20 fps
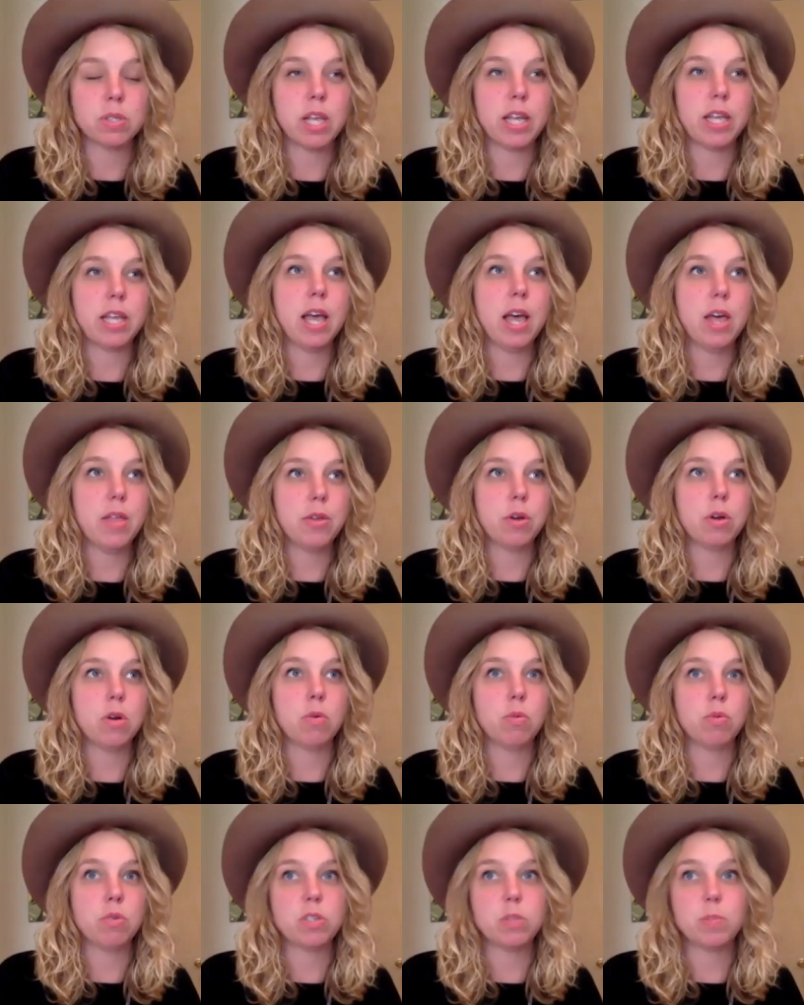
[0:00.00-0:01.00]
Like
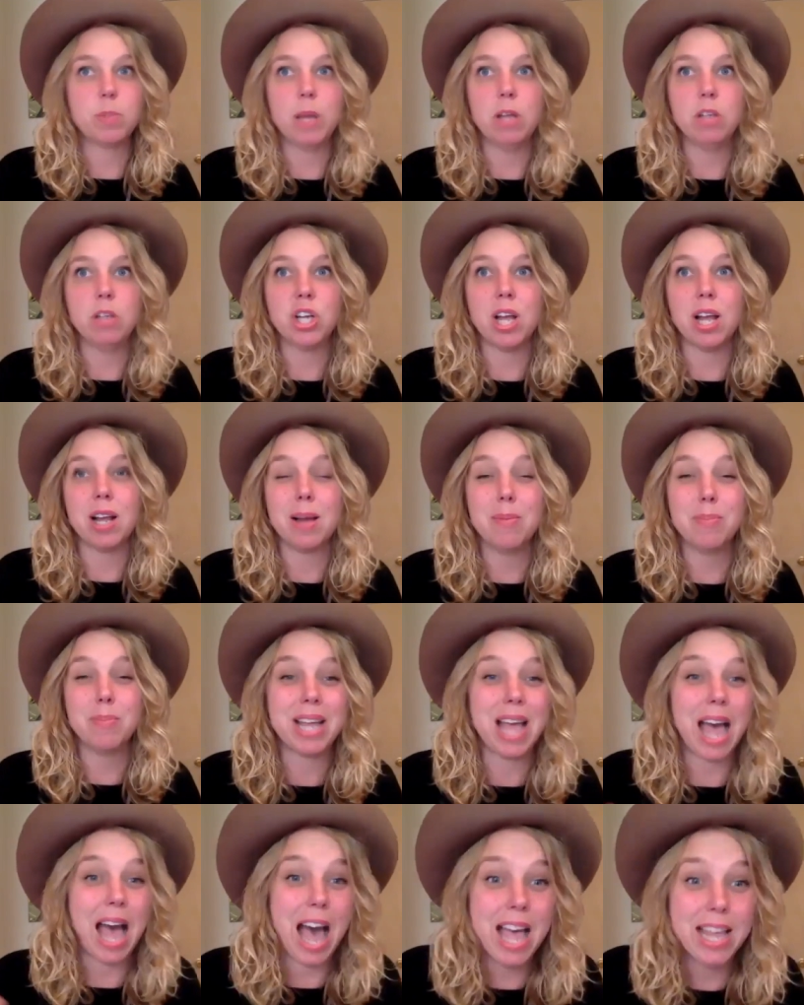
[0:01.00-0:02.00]
Heather, spell check. I'm
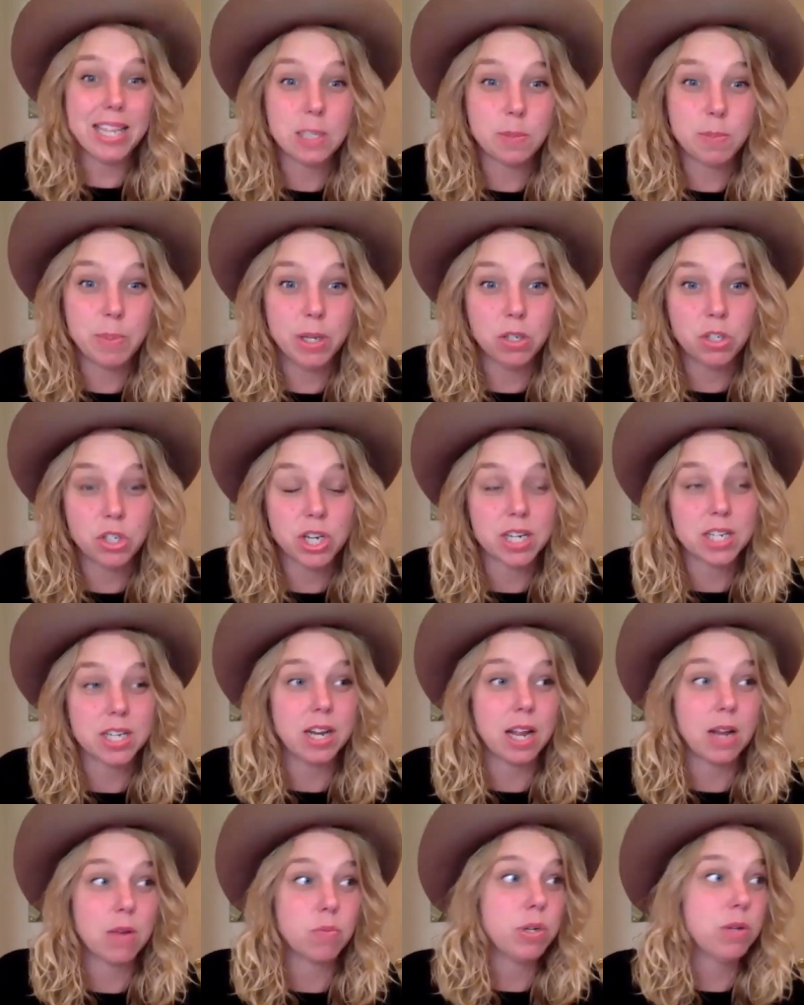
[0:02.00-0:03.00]
like, I spell checked
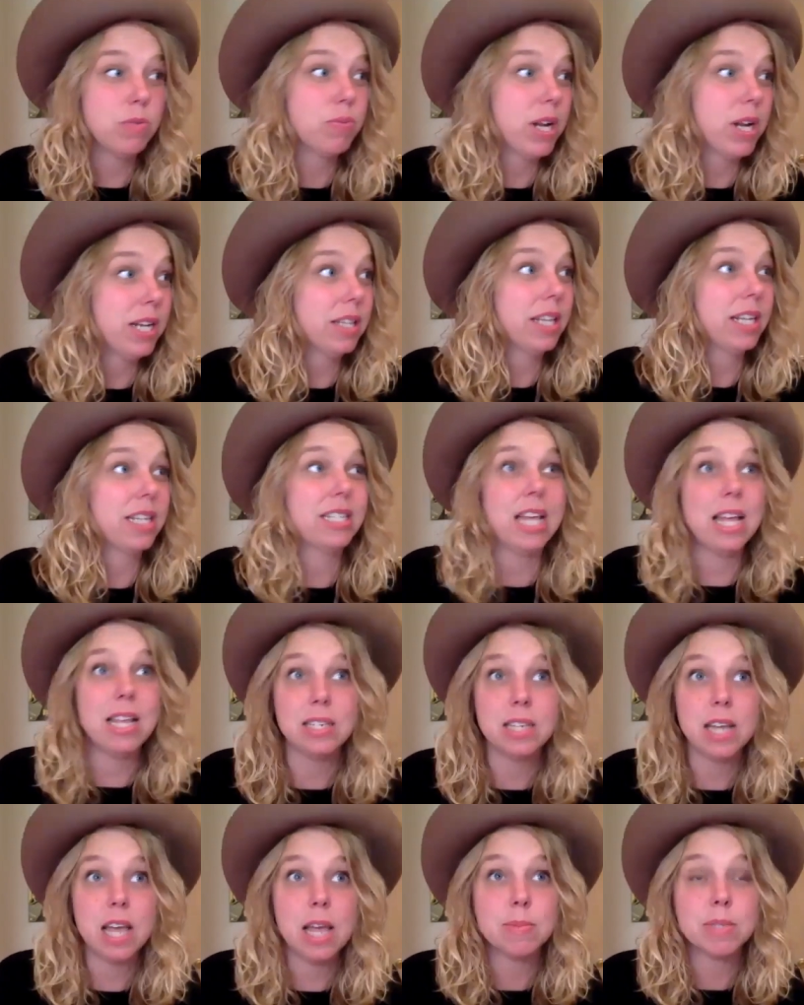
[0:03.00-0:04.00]
and I reread it like
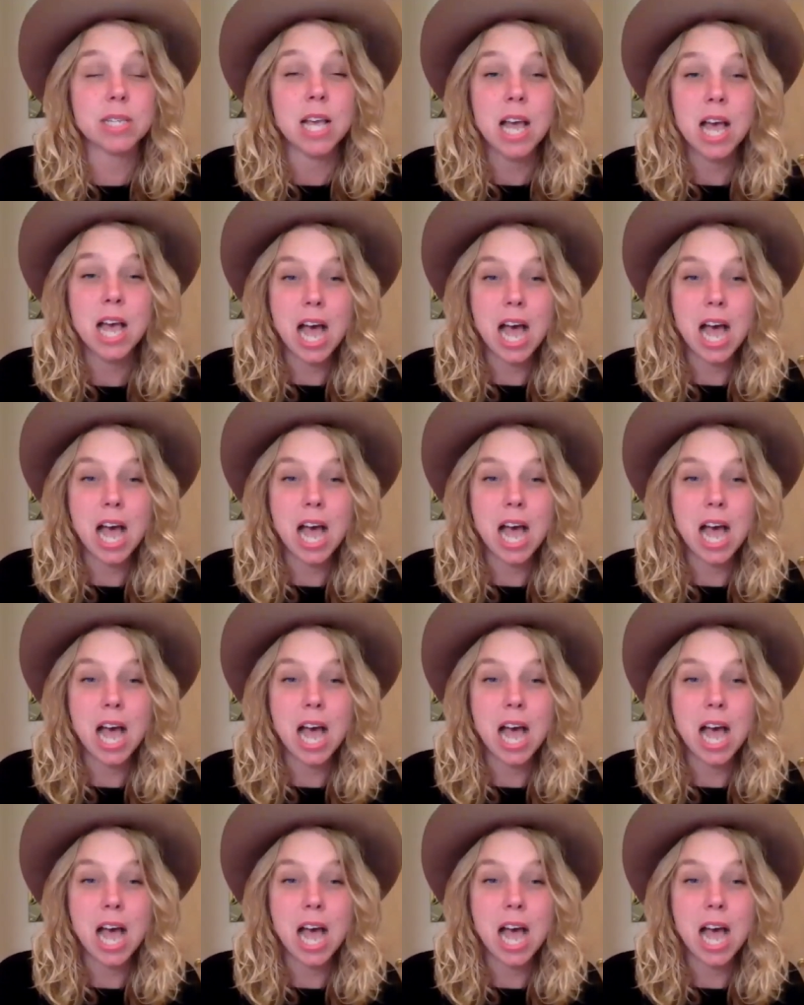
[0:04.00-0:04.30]
10 times.